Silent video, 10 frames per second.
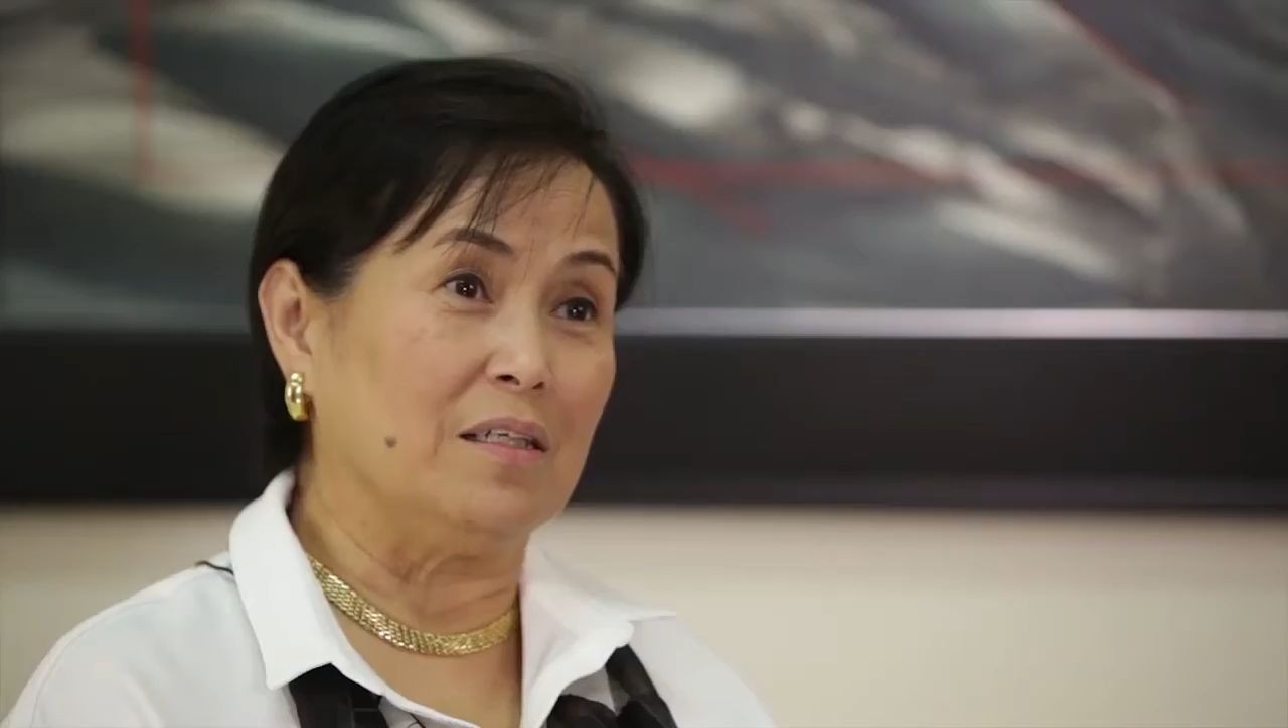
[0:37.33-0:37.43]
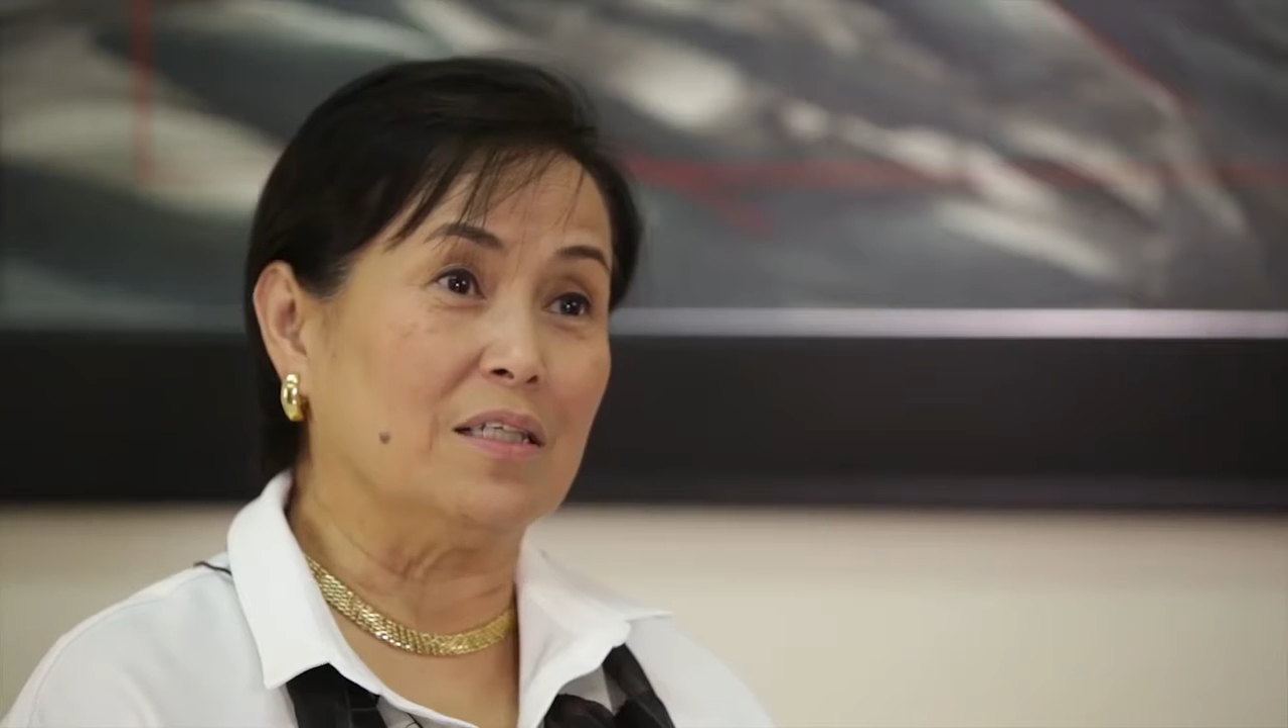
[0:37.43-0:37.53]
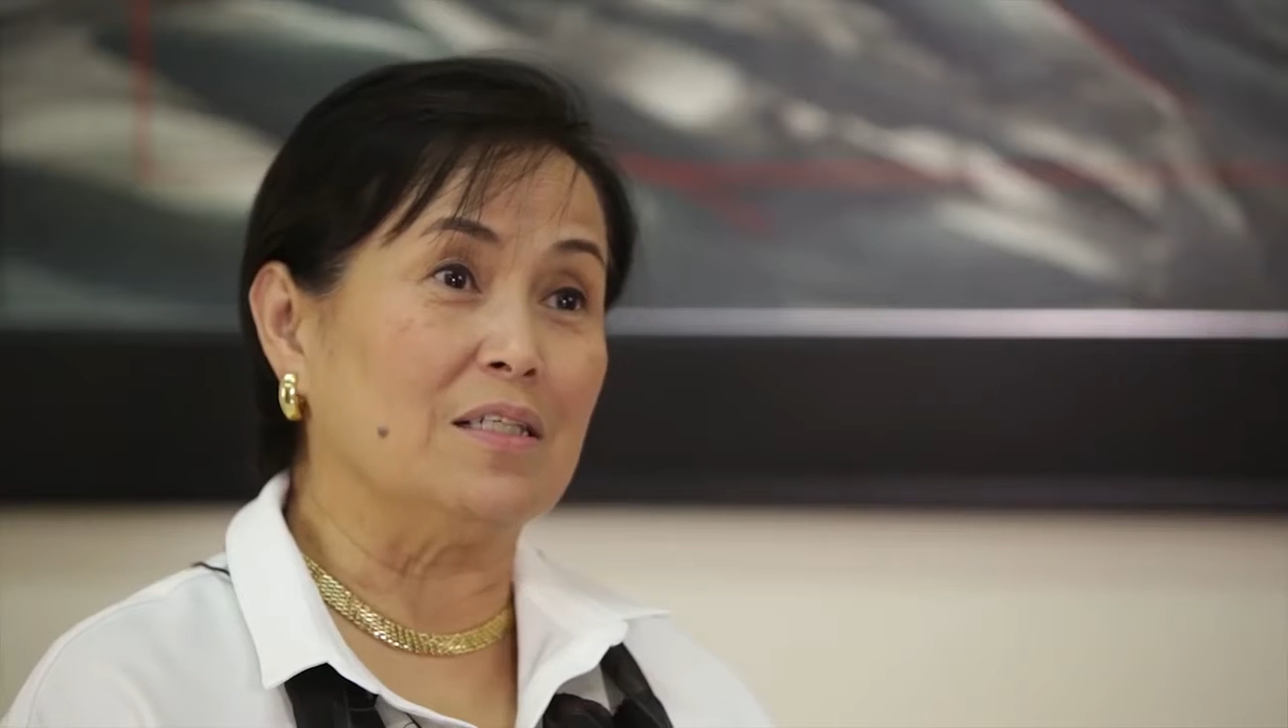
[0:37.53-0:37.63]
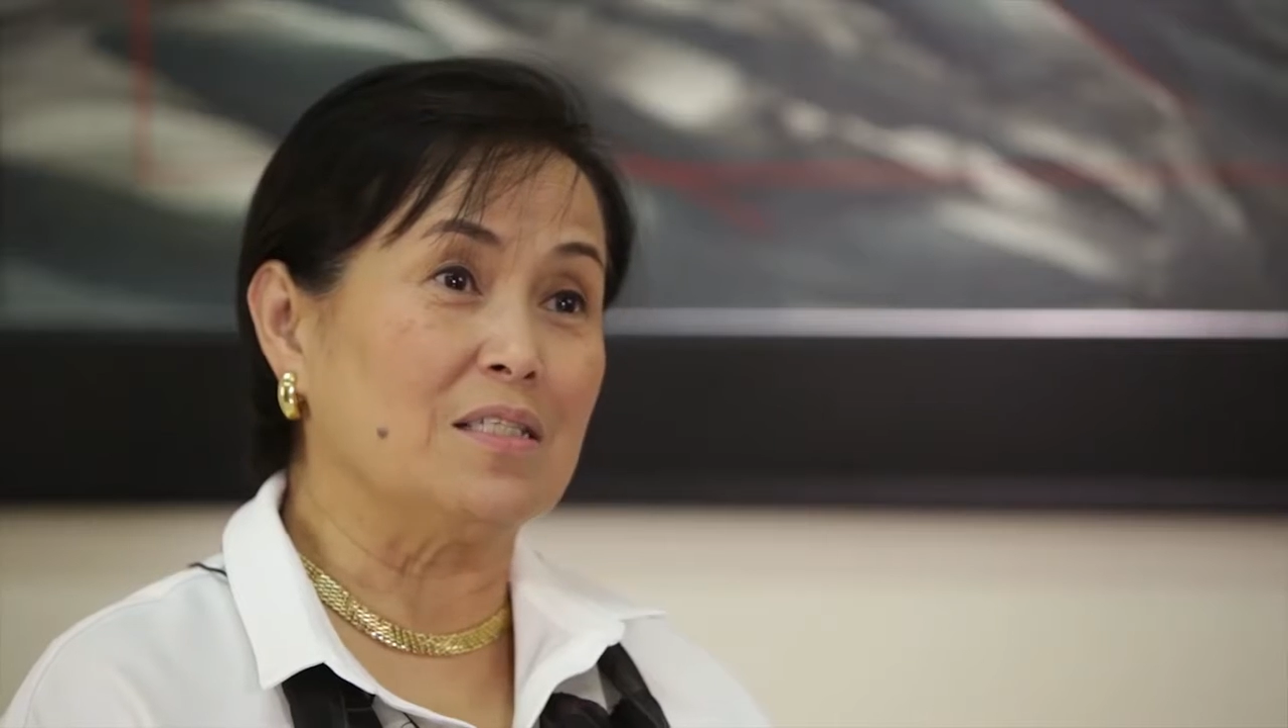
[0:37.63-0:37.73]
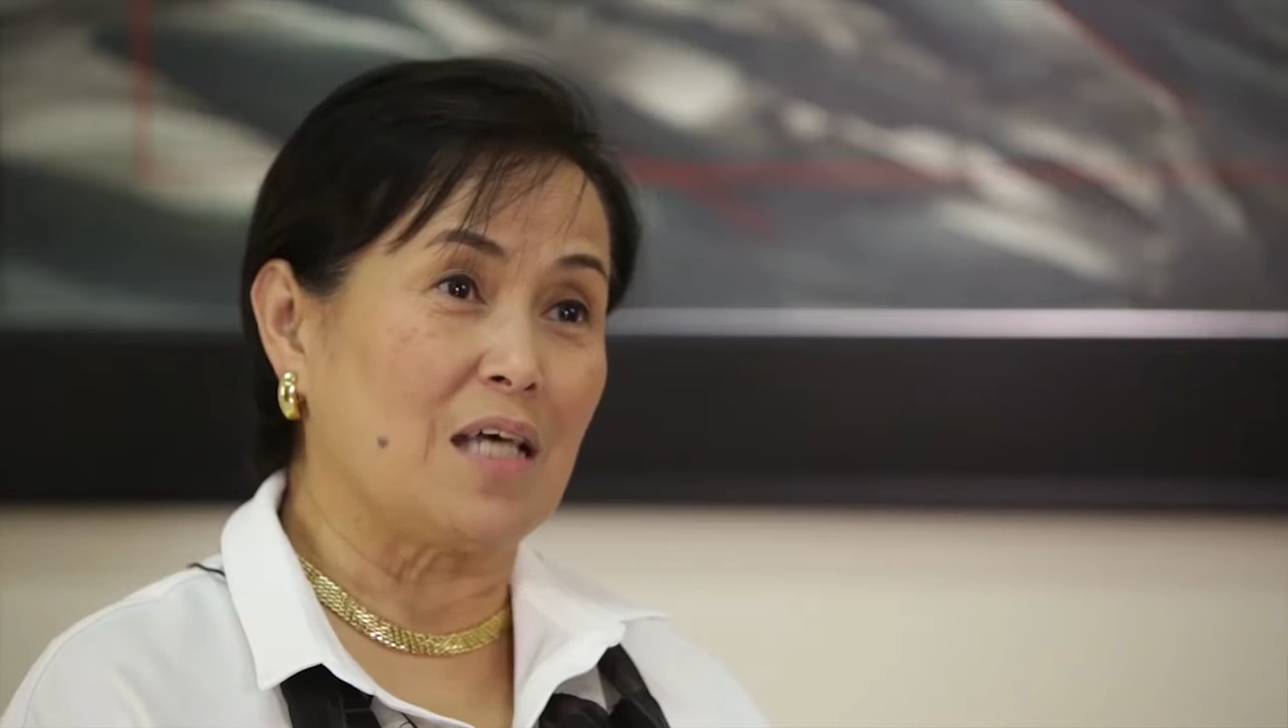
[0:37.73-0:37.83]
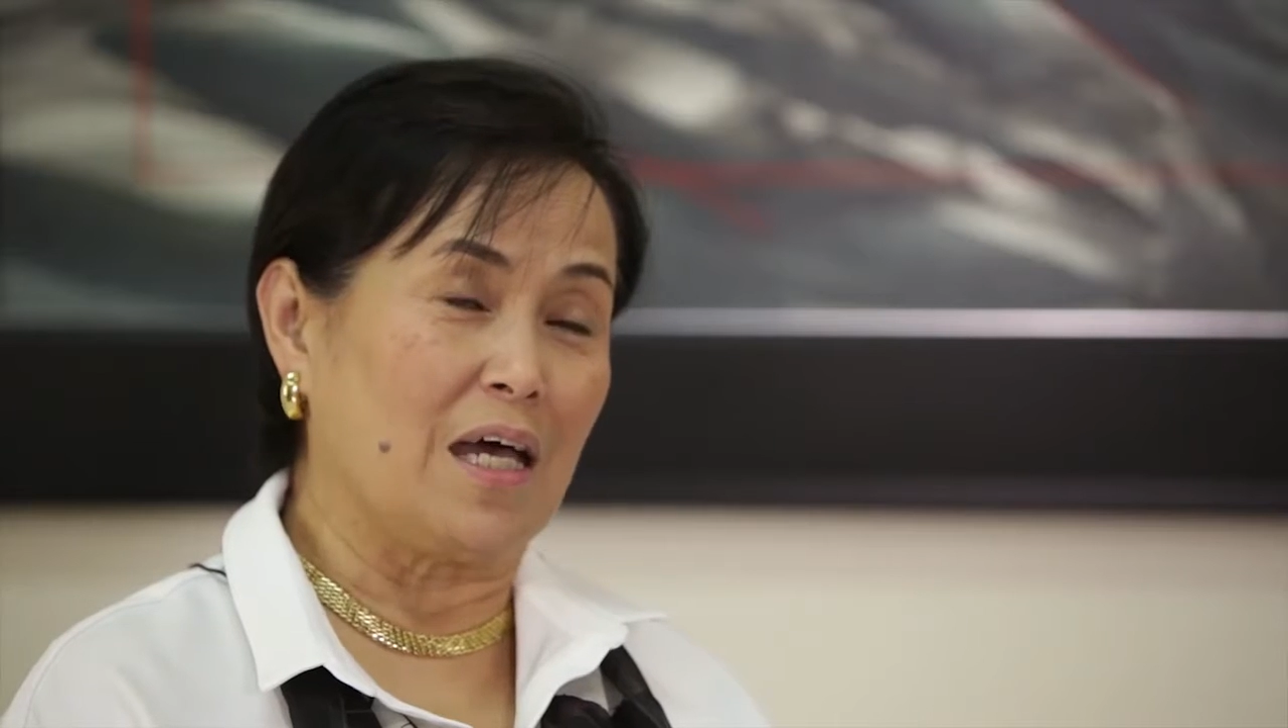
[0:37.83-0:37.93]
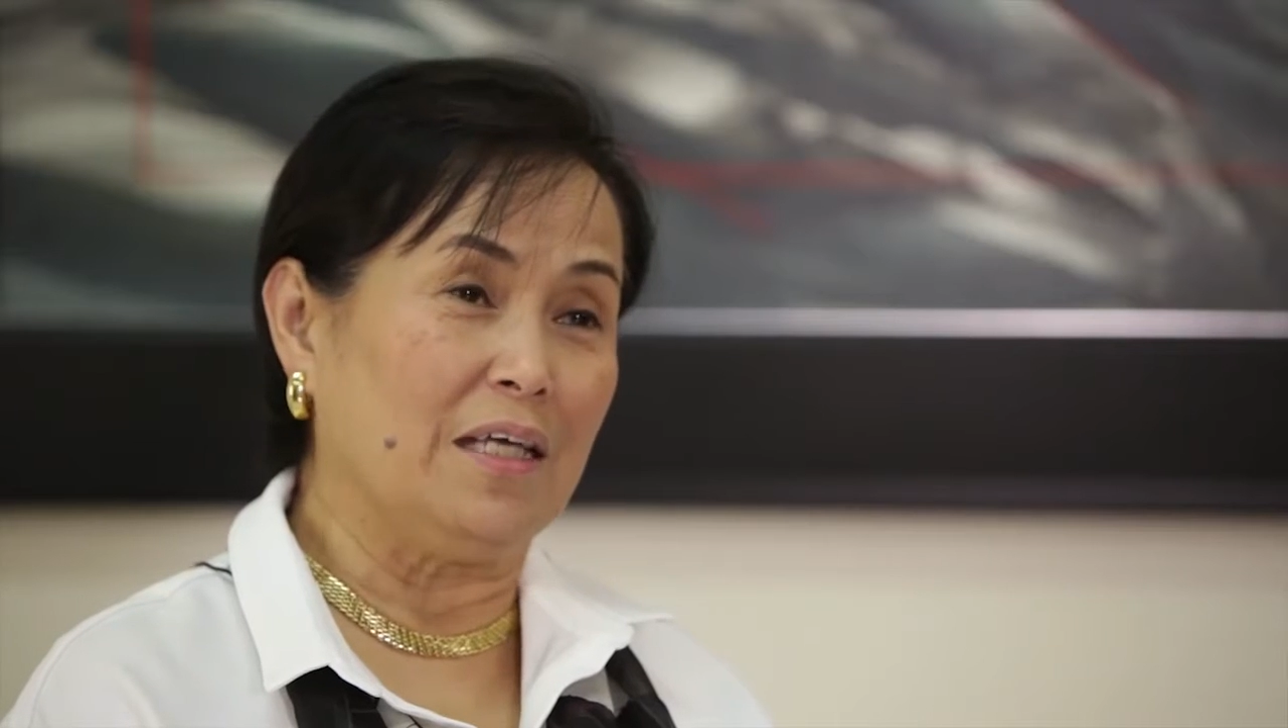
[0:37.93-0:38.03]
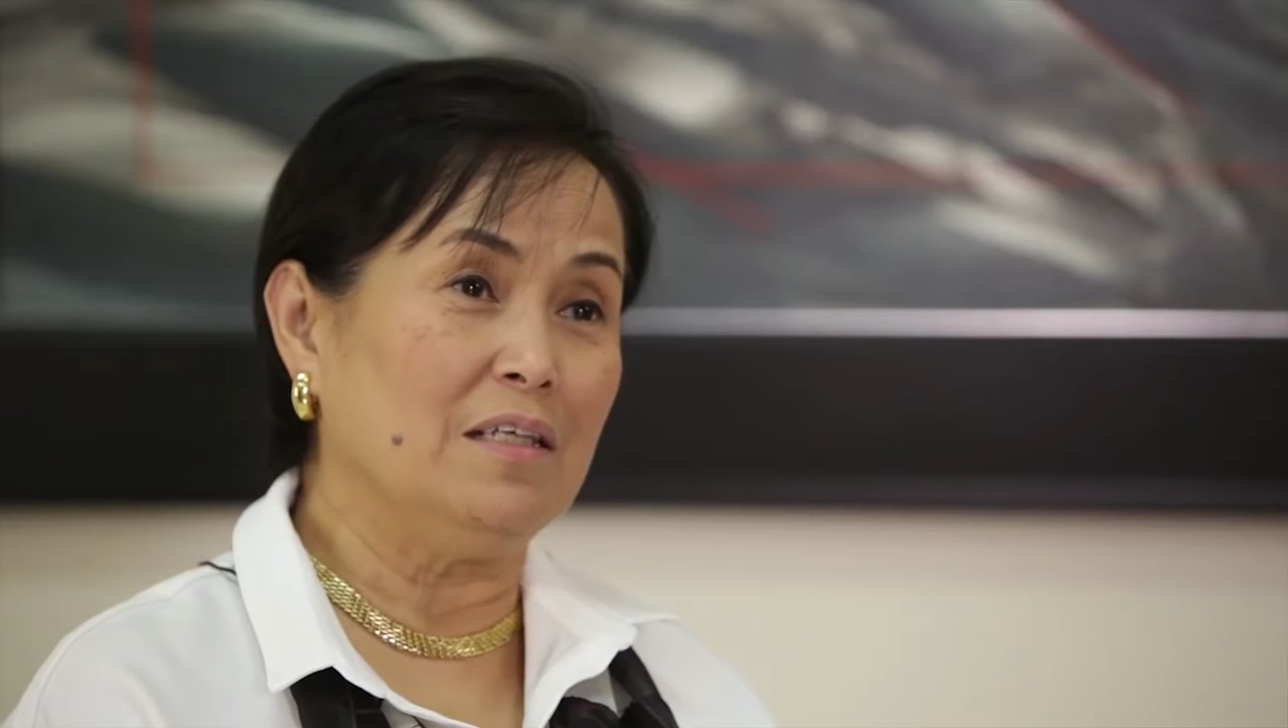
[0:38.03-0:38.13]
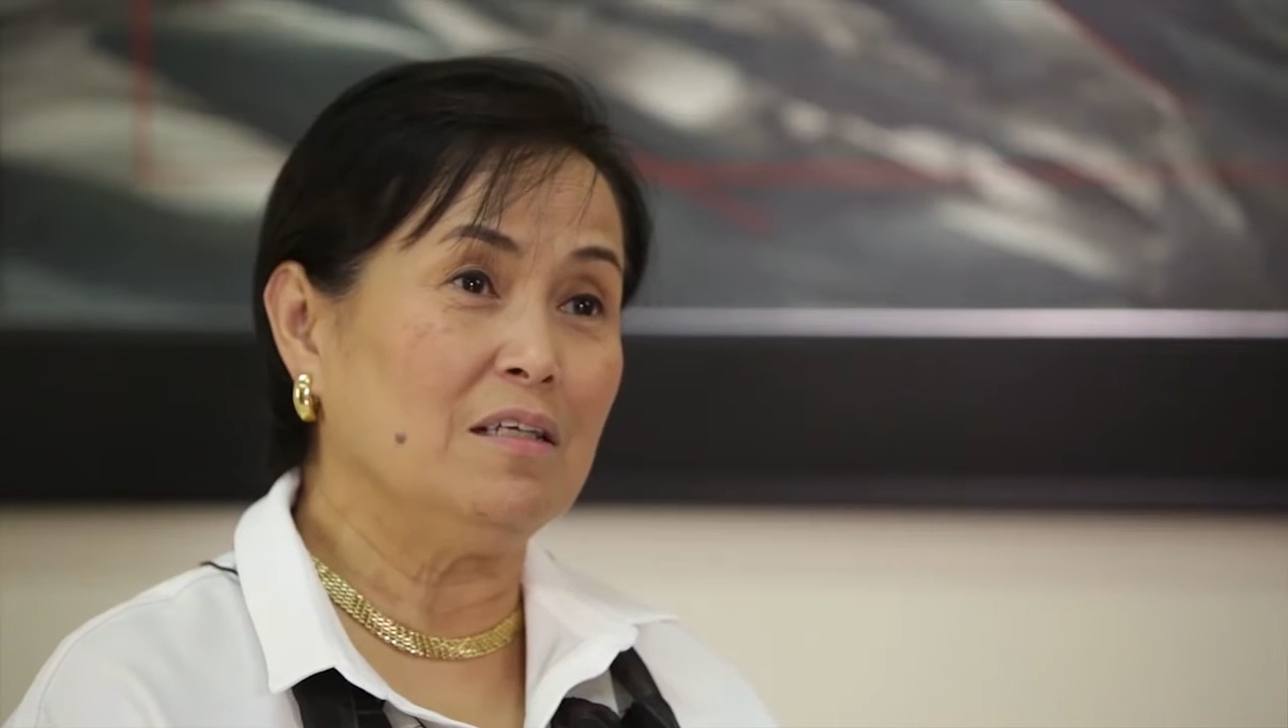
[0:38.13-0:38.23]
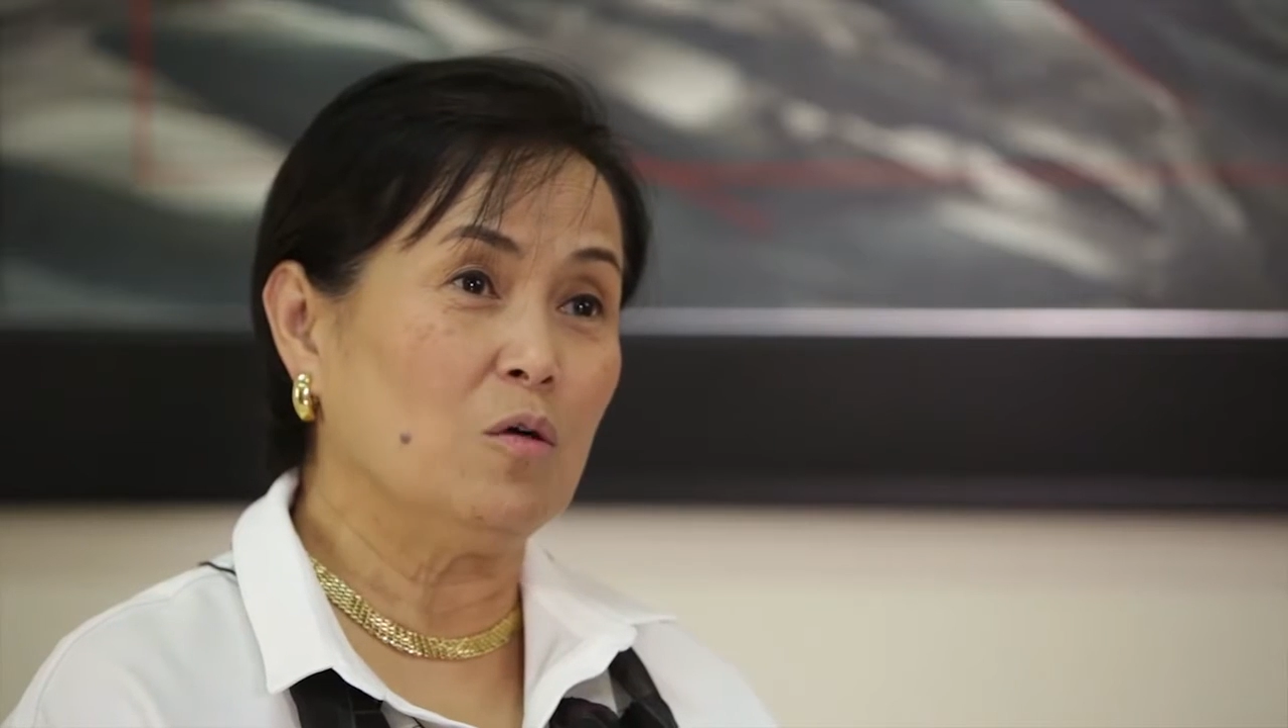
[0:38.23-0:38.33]
in the
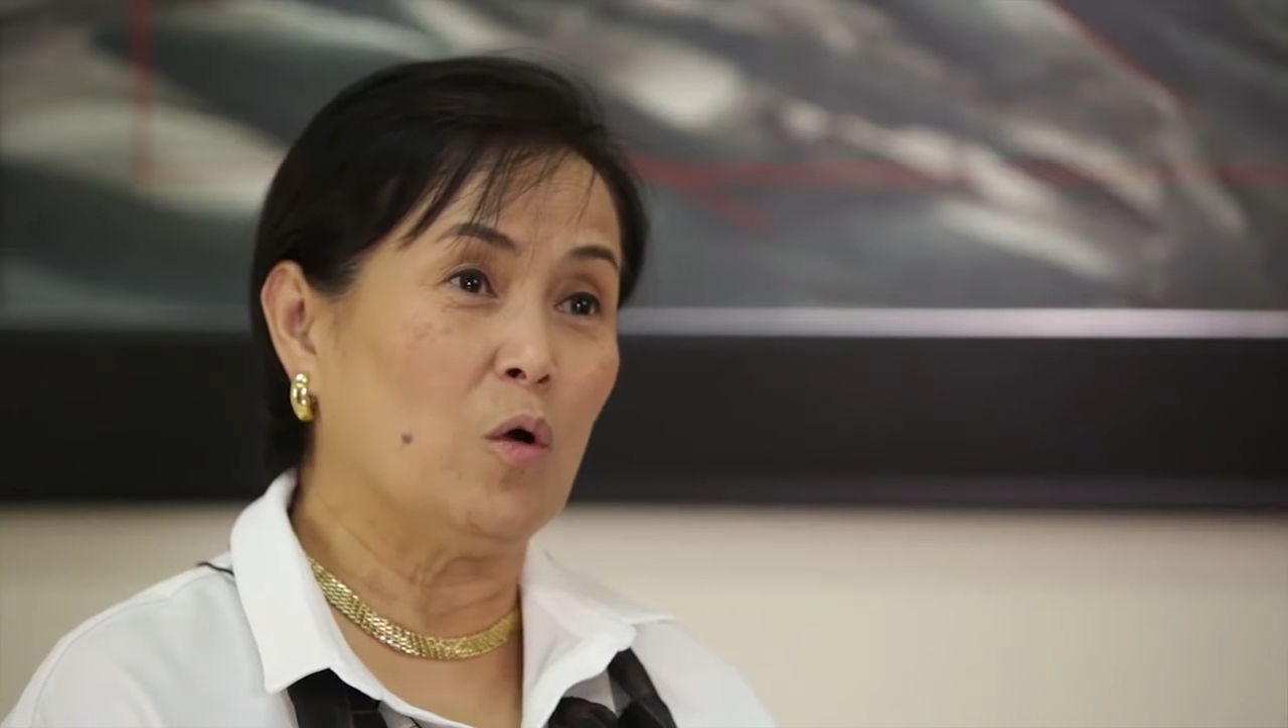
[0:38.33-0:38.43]
design,